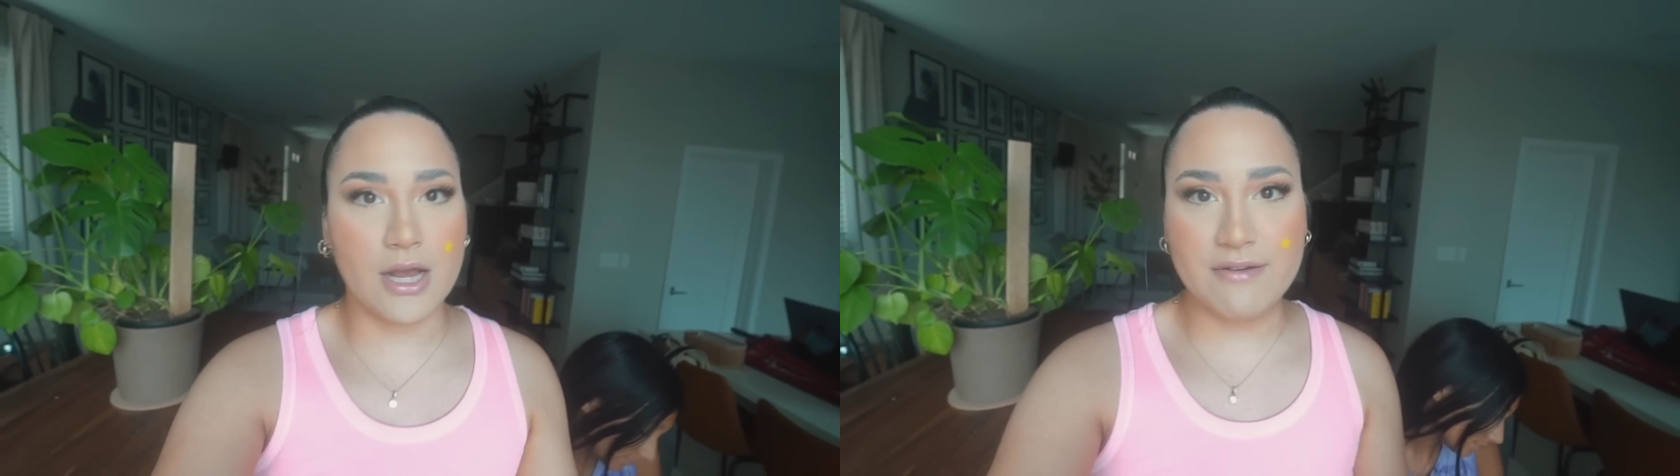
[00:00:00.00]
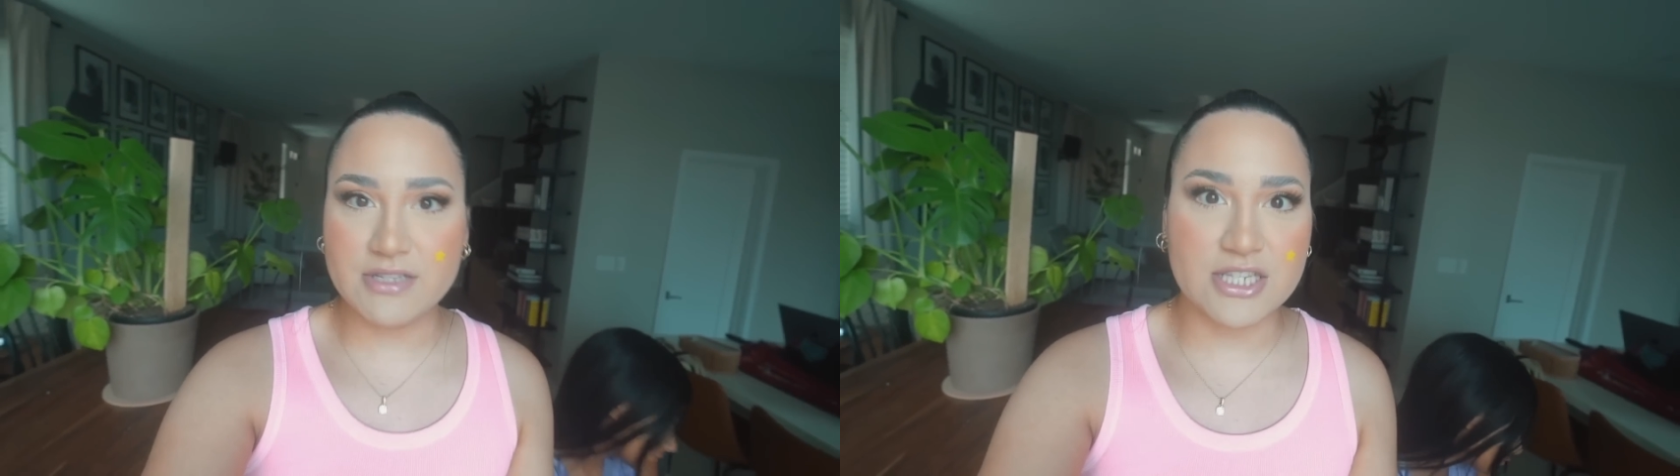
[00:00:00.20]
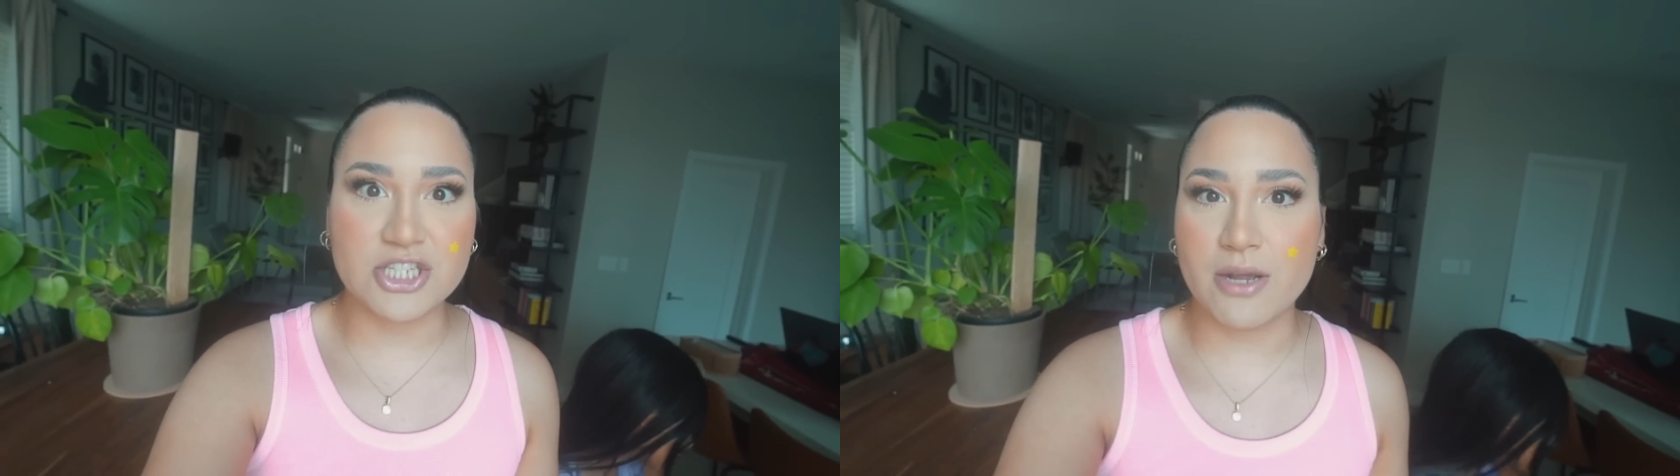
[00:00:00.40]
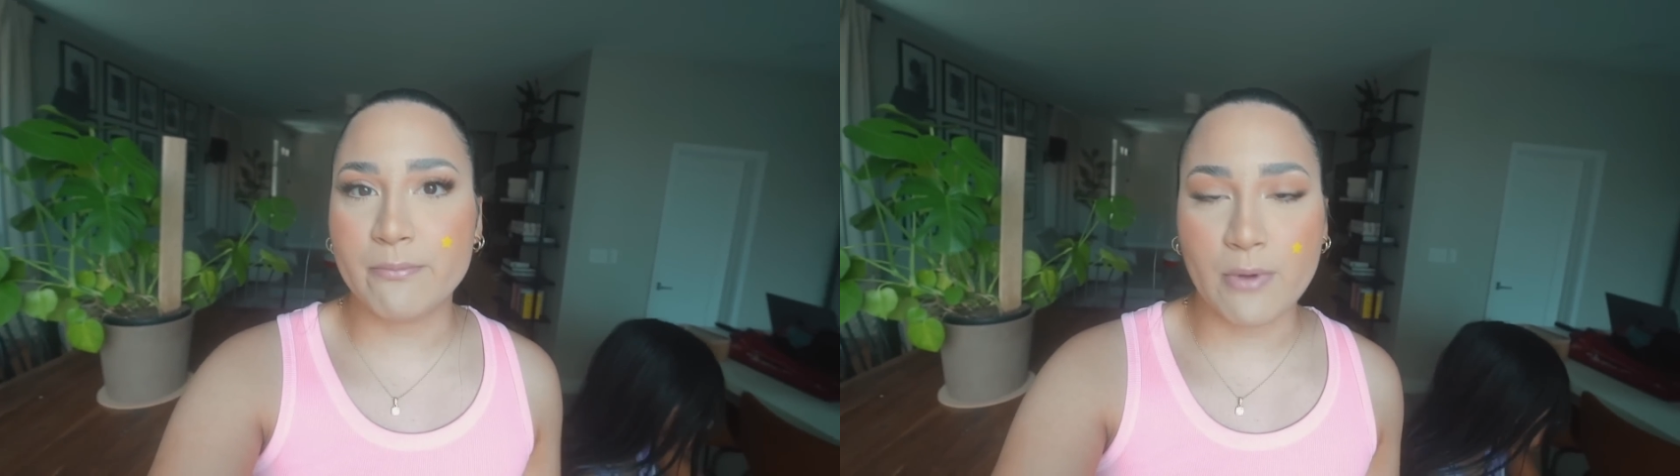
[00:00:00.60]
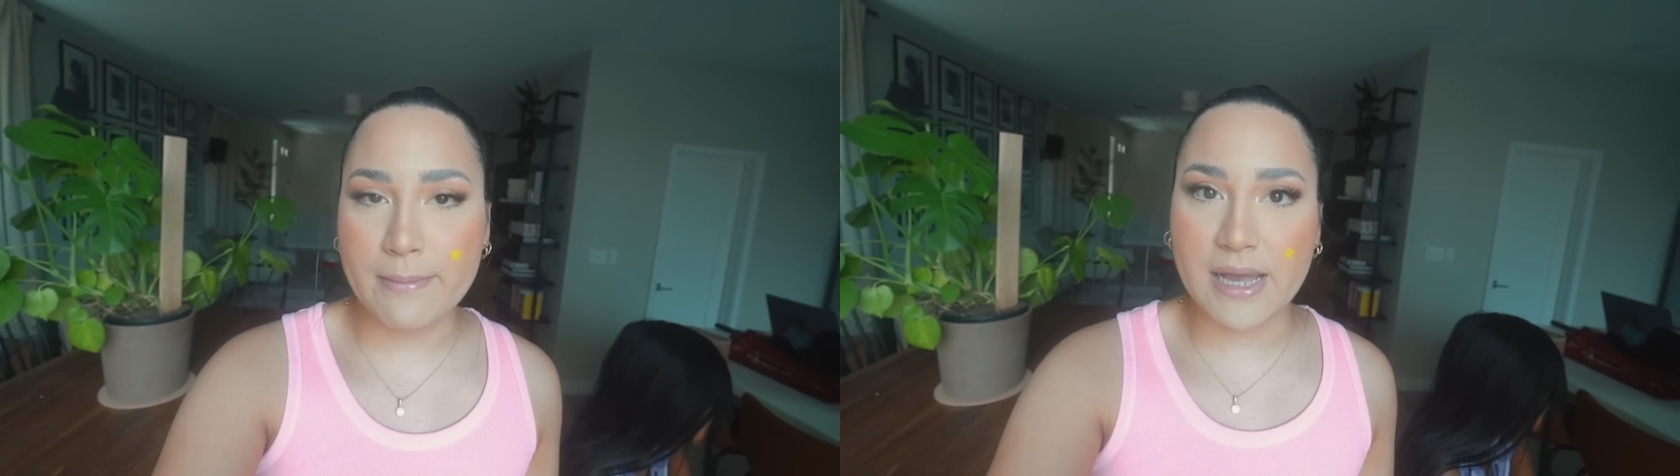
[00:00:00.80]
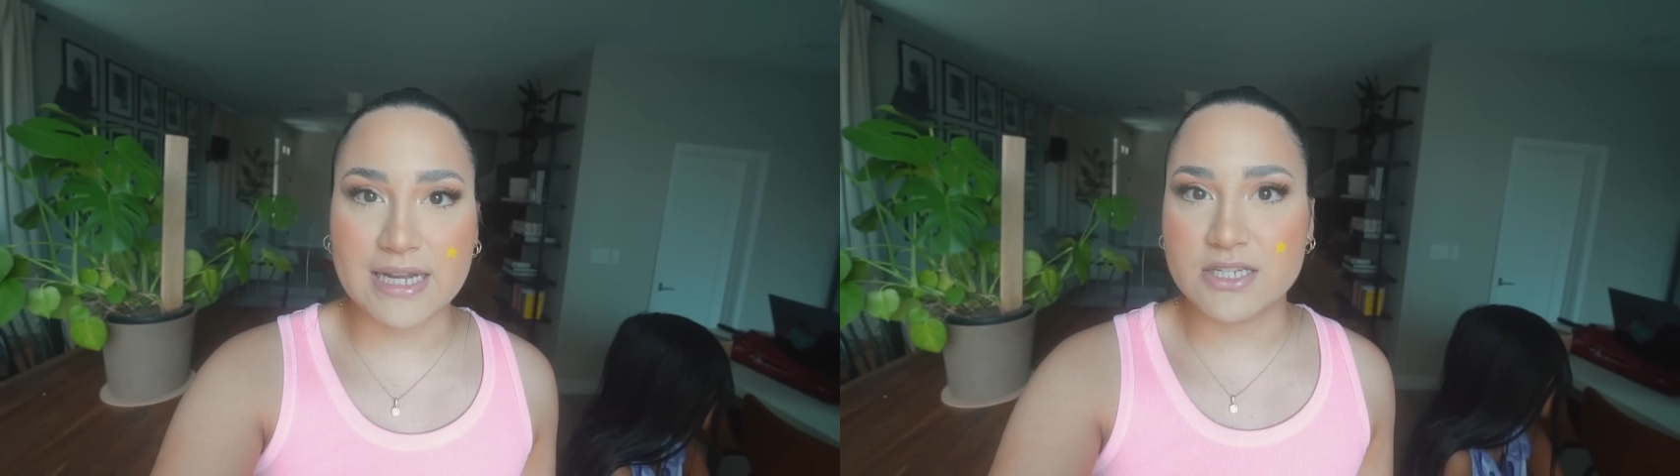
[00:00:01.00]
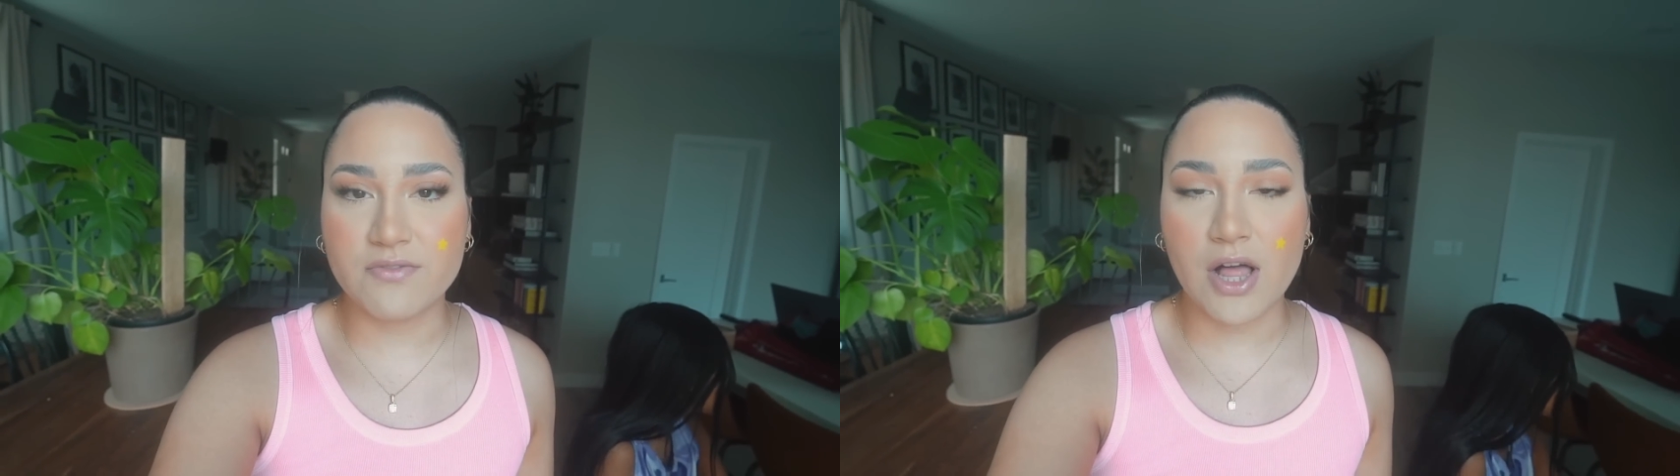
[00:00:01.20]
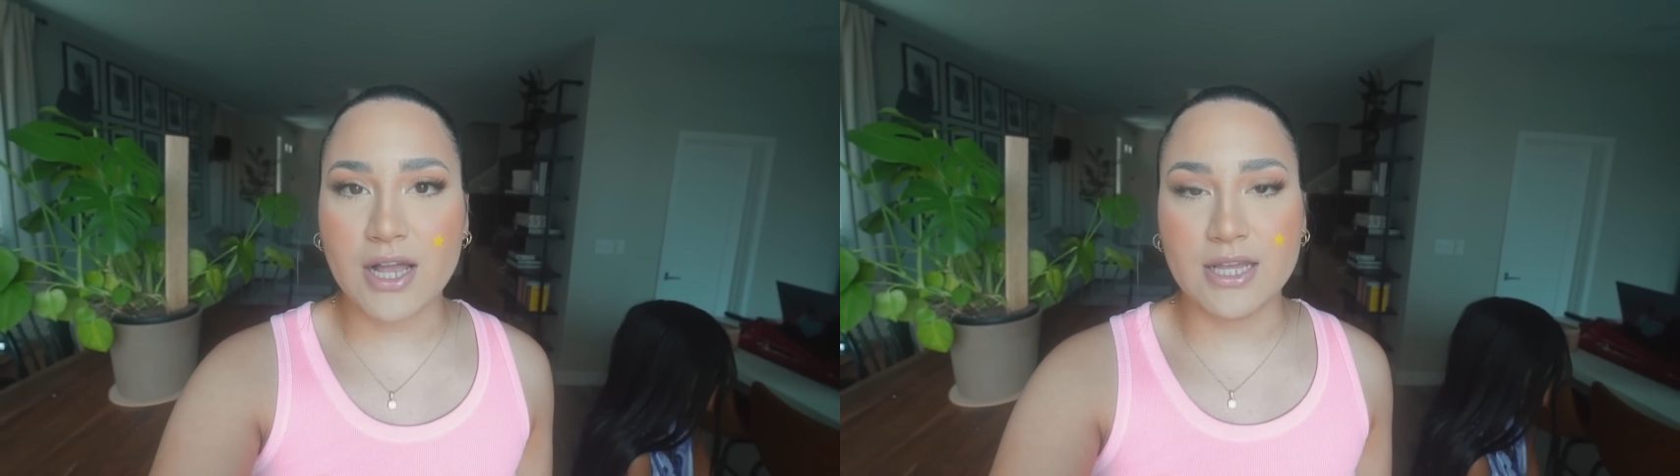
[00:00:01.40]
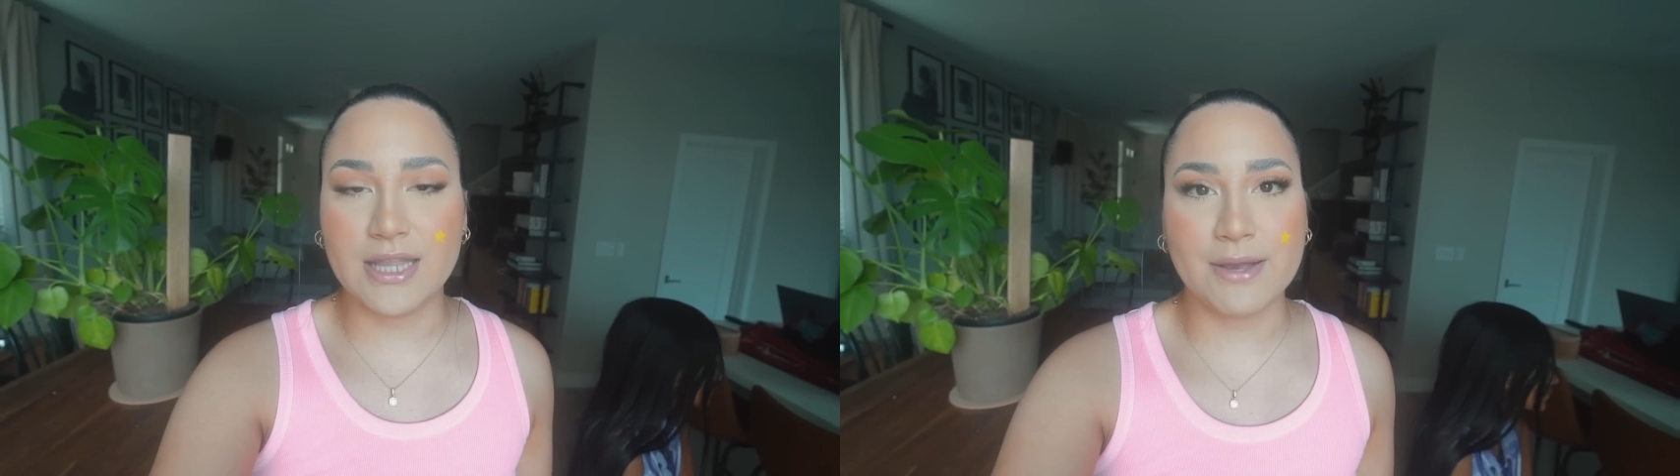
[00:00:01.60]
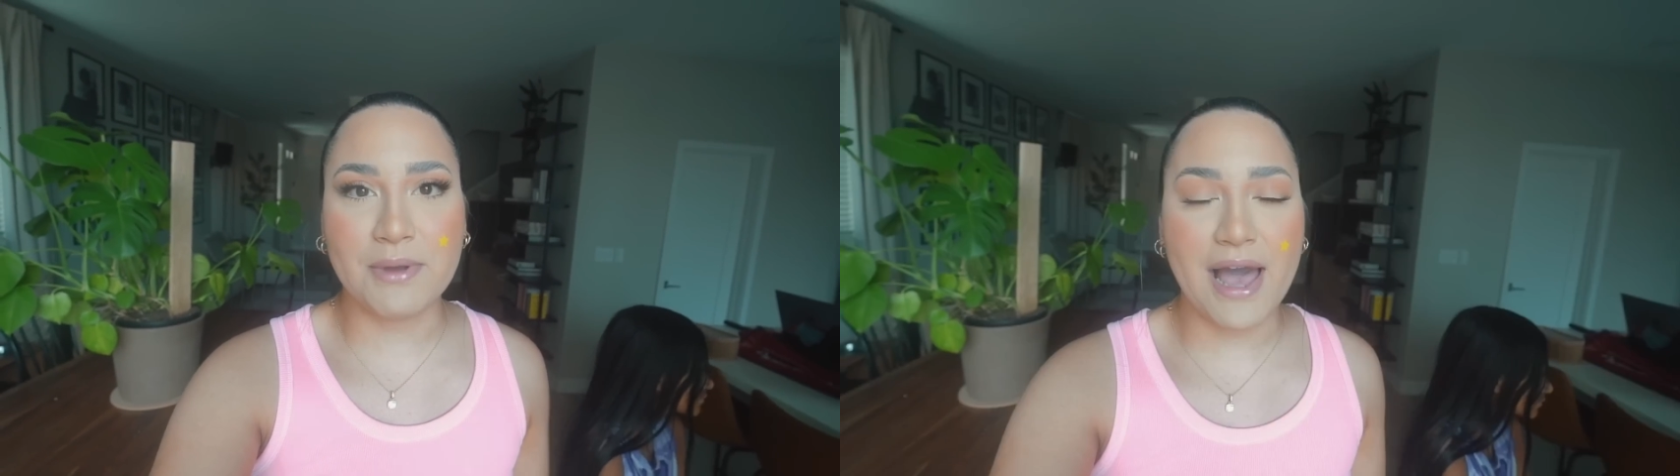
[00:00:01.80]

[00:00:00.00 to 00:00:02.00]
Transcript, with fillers: obviously jump right back into vlogging like we